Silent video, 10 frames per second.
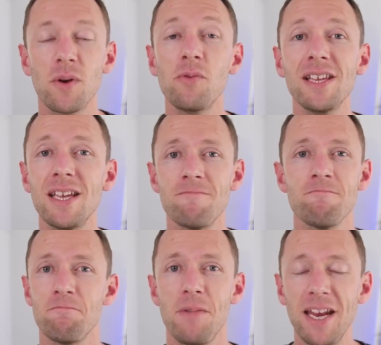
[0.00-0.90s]
but really
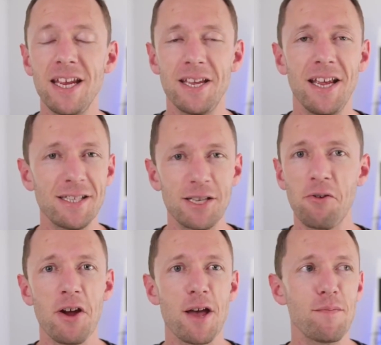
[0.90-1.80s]
any
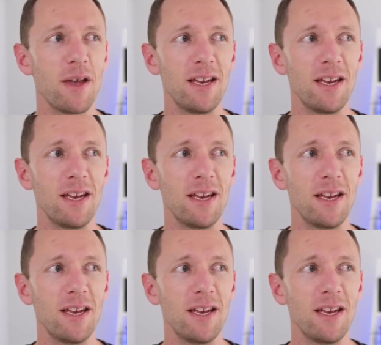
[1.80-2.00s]
Instagram,